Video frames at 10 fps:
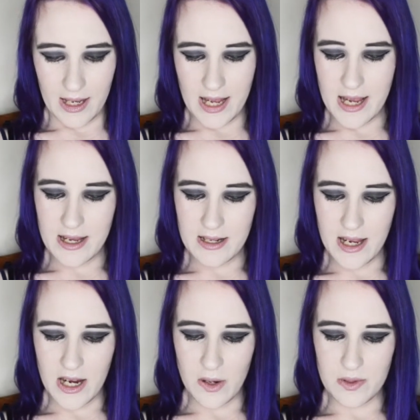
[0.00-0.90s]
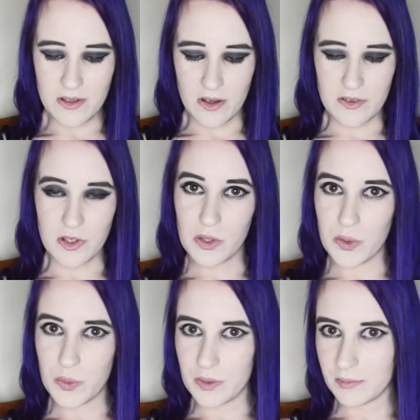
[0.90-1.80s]
and I was
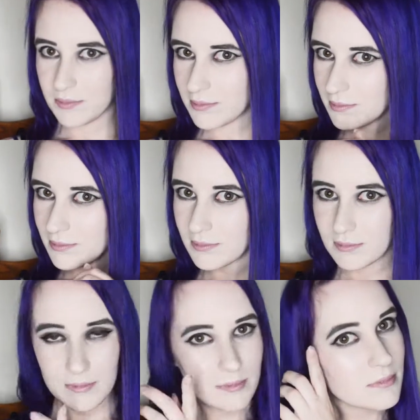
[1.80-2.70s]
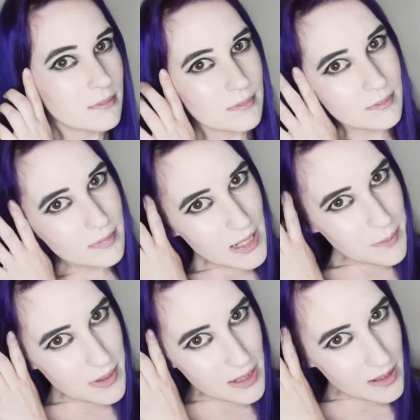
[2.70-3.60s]
also
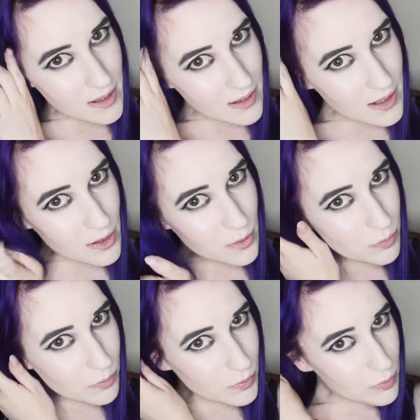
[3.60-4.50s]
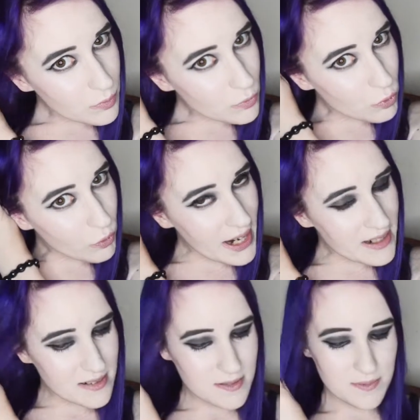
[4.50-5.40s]
keeping the right
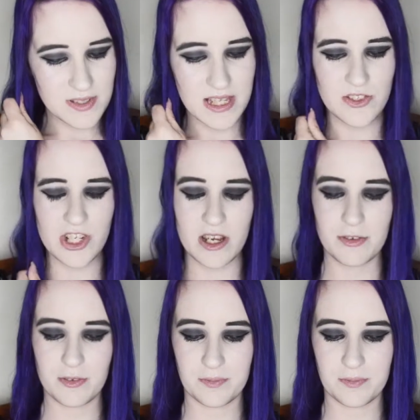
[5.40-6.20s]
side shaved.